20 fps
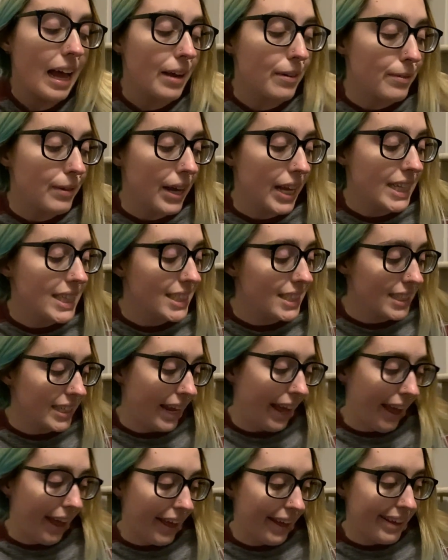I read
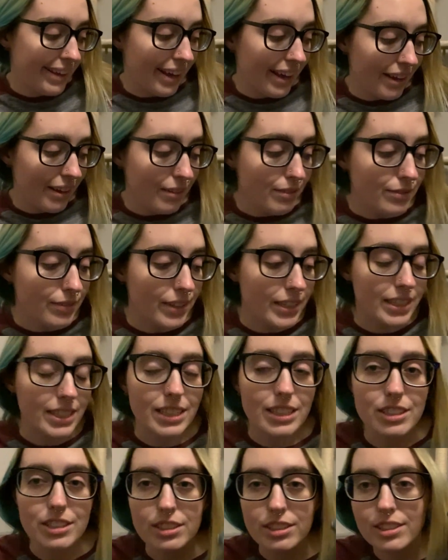today, I
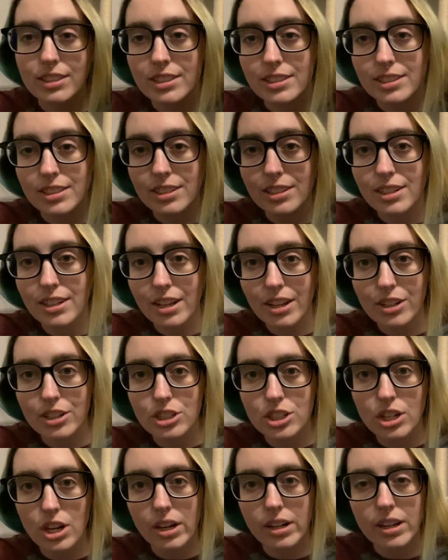finished
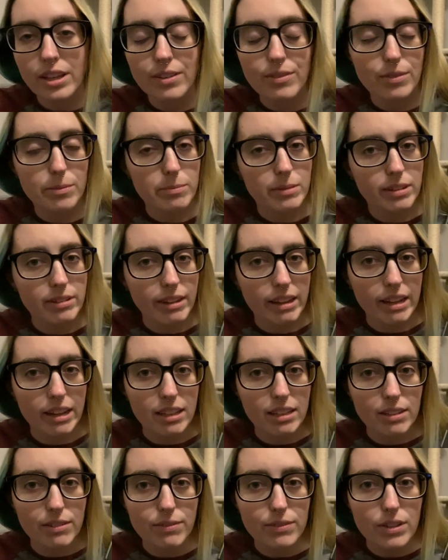Journey from the
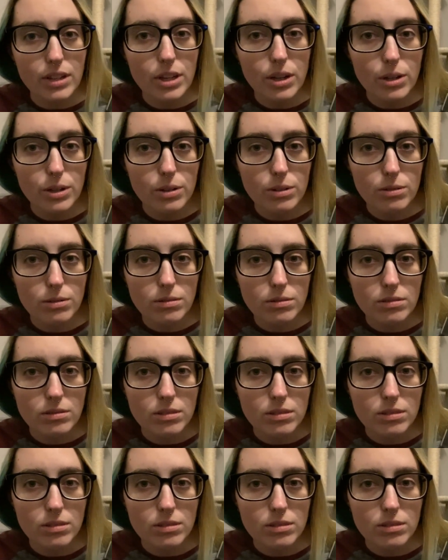Land of No,